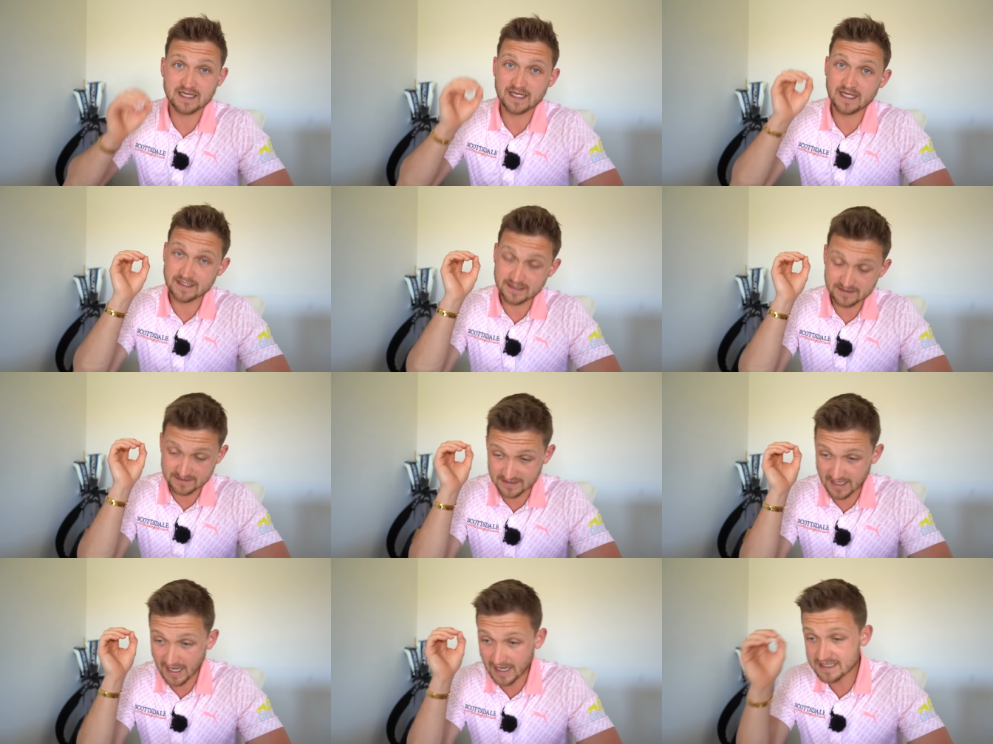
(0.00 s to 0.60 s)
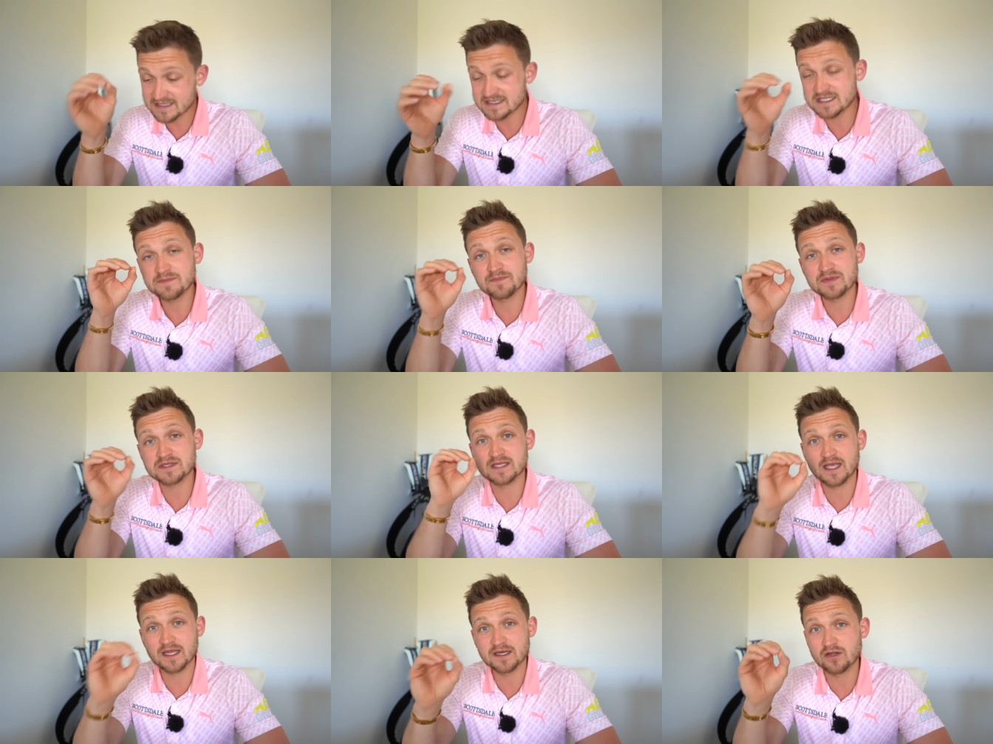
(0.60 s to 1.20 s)
in
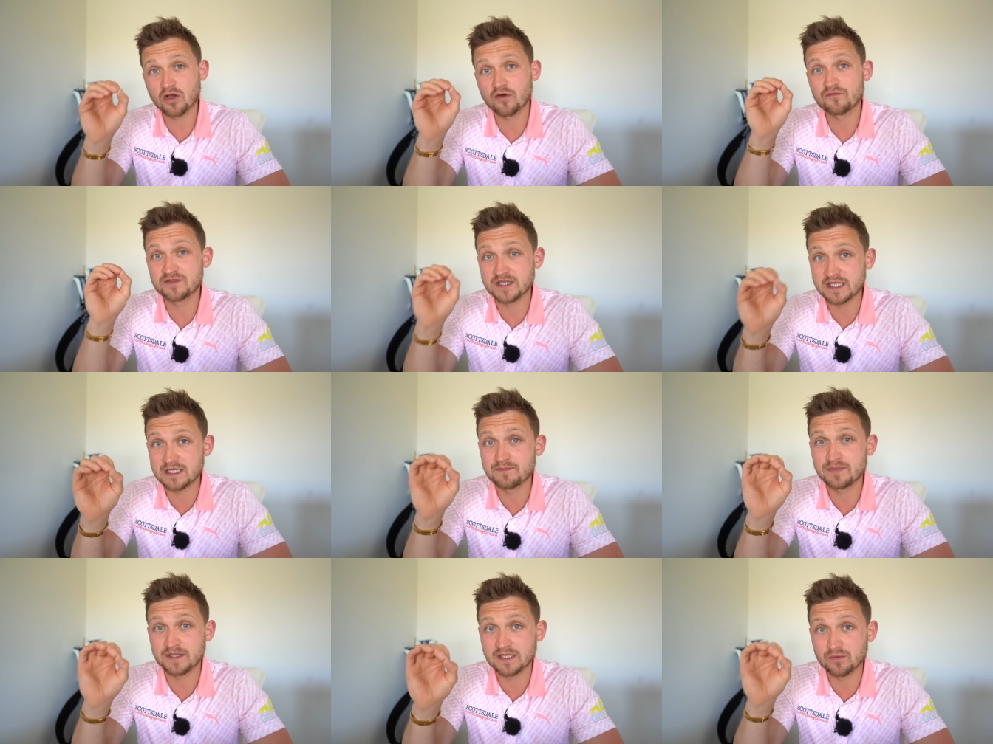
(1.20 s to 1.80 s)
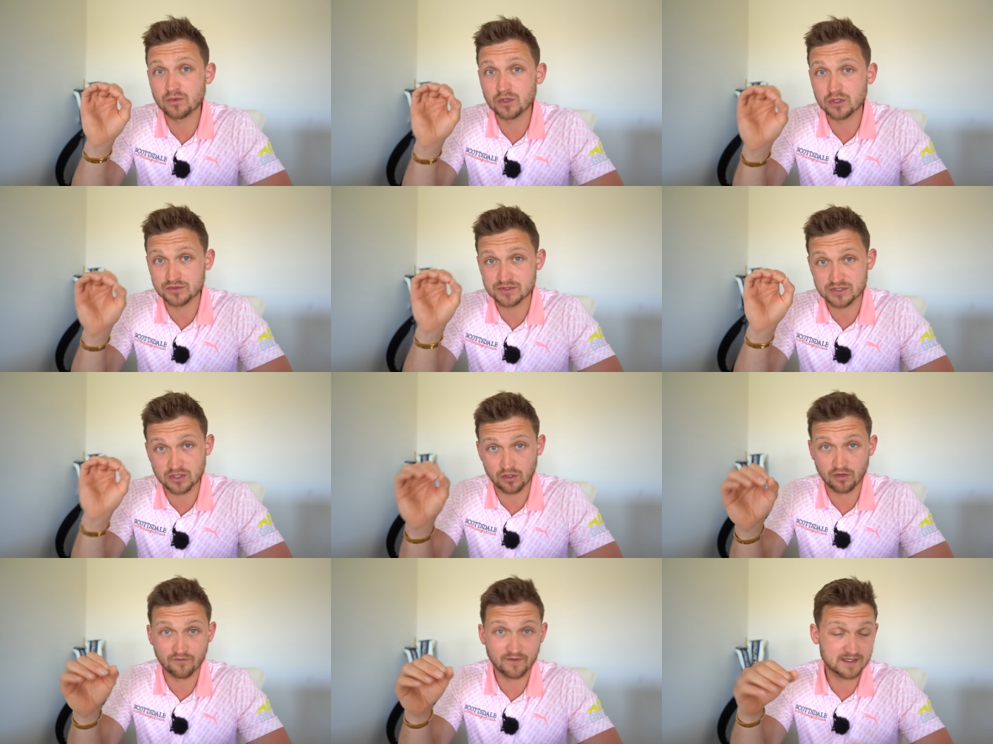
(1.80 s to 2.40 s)
90% of DP World
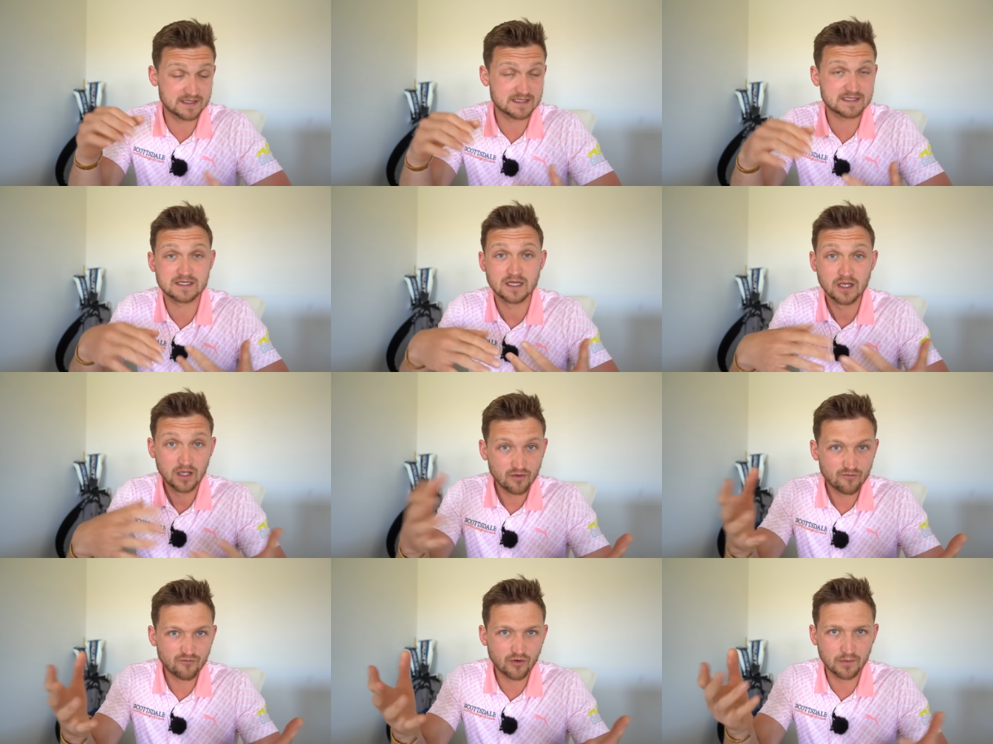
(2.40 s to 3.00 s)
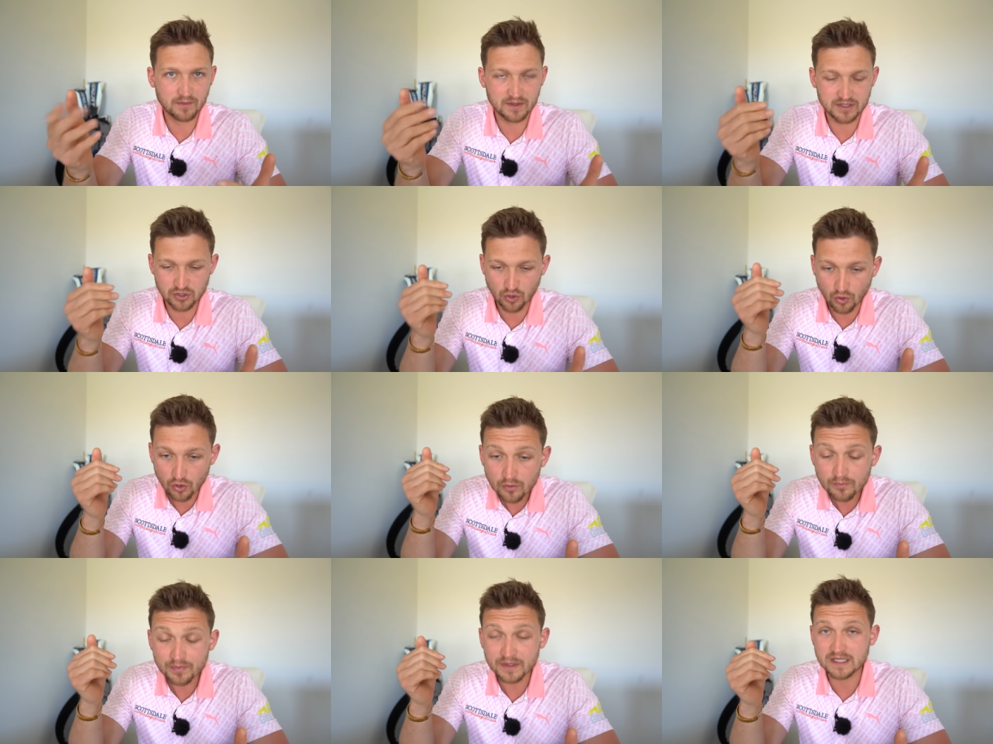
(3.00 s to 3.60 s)
Tour events, formerly
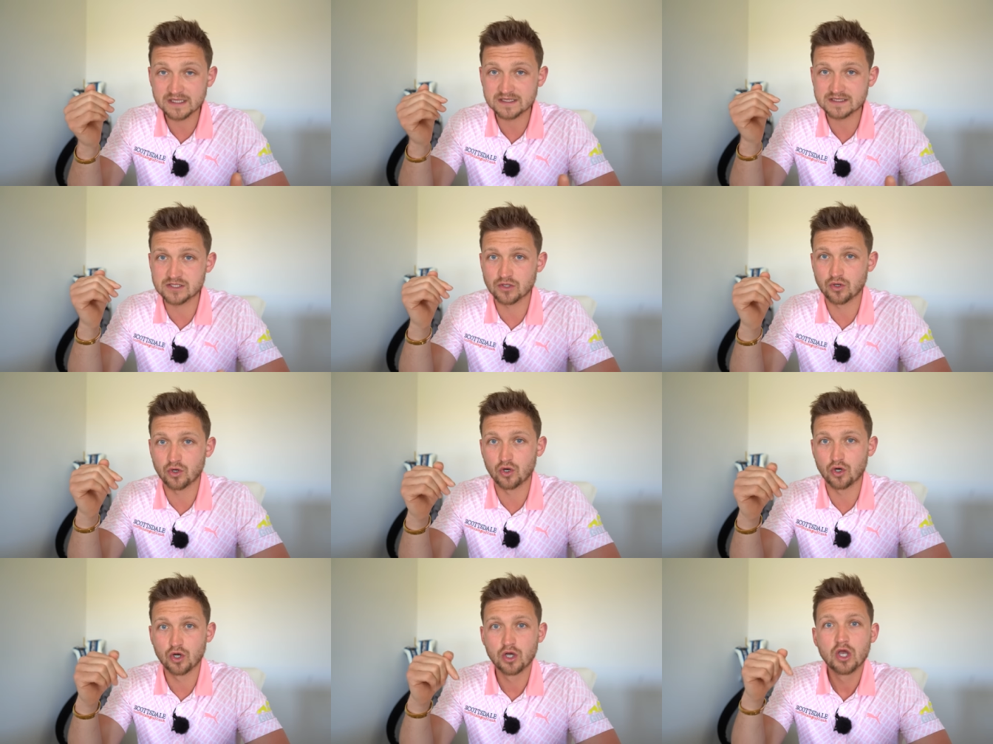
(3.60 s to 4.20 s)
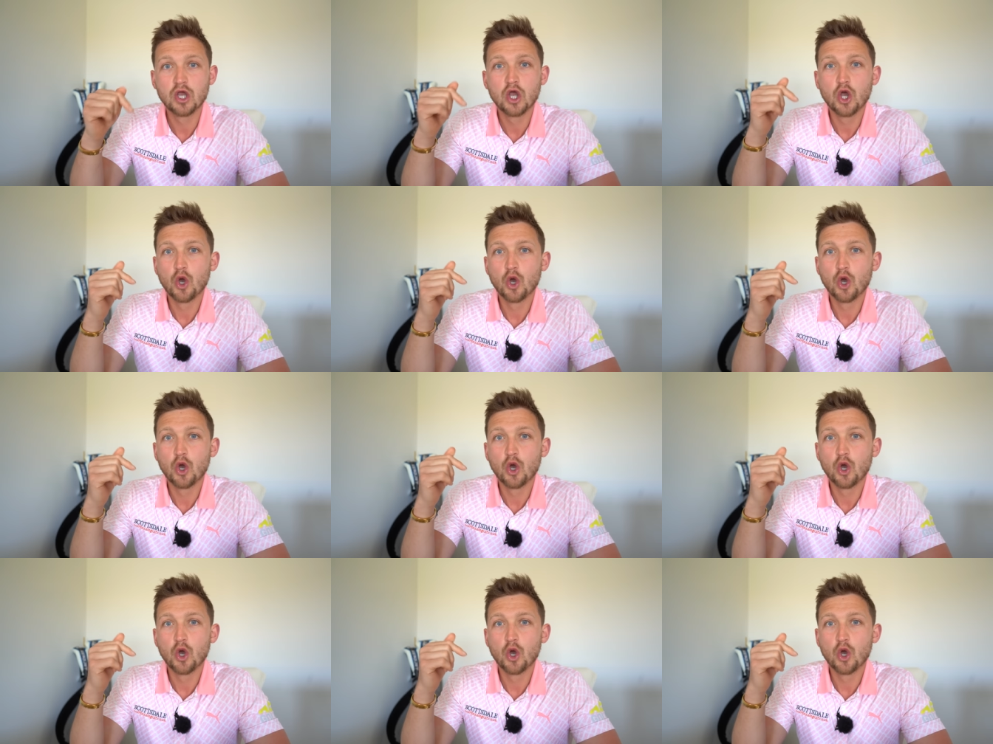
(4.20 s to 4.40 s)
European Tour,